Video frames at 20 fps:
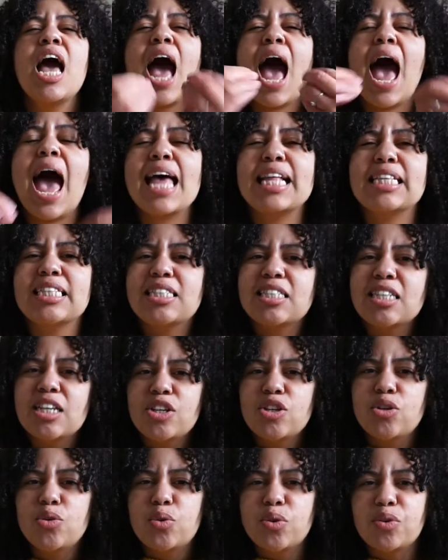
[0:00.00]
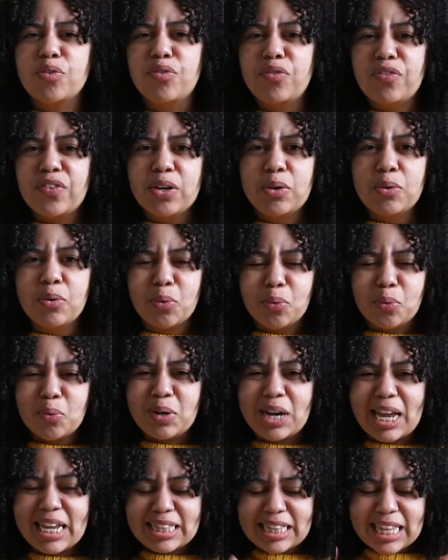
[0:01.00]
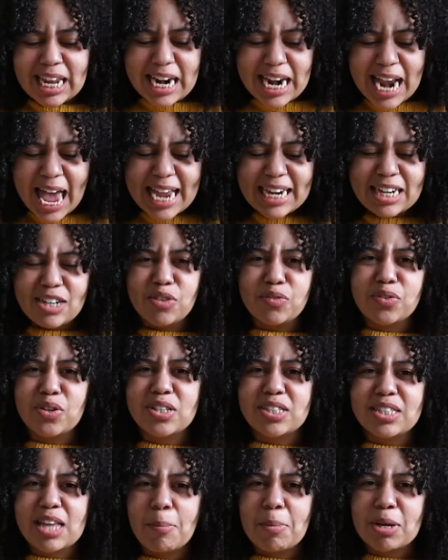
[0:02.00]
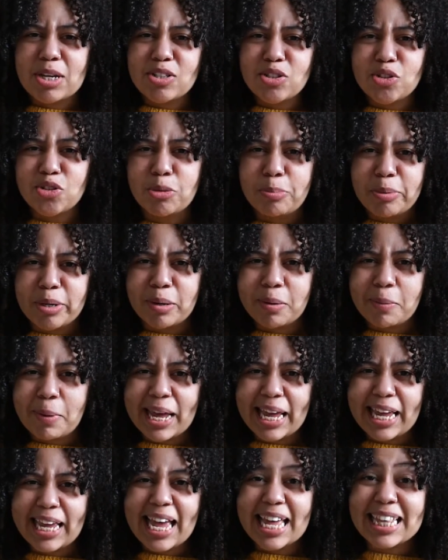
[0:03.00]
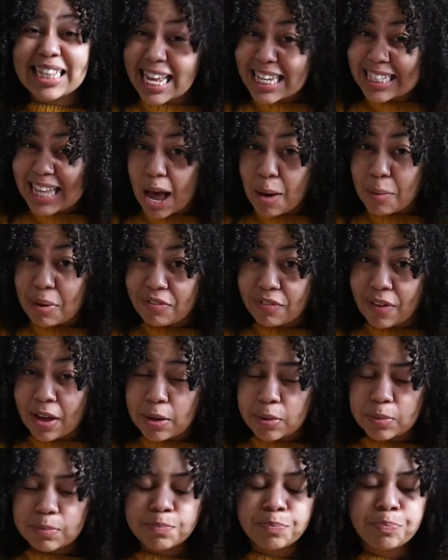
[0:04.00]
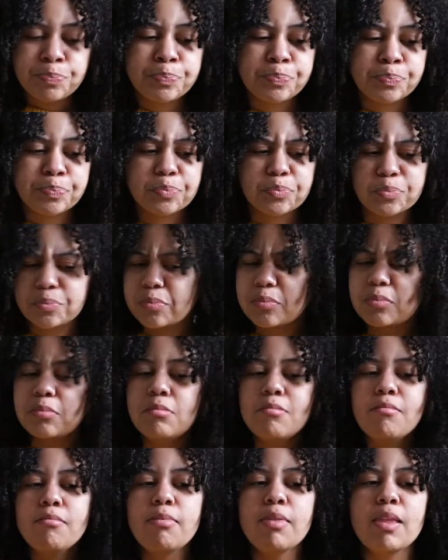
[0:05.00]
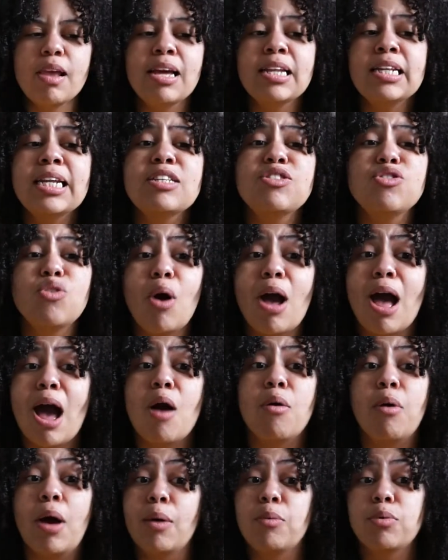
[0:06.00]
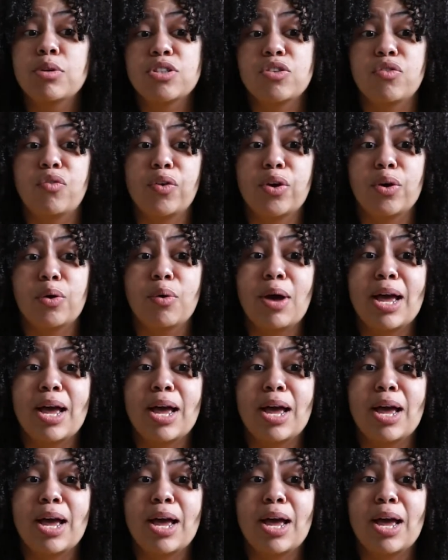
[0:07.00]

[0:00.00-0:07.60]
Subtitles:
and you can feel like the lining of your stomach stripping away, and that's how it felt. And that's not how I want to feel.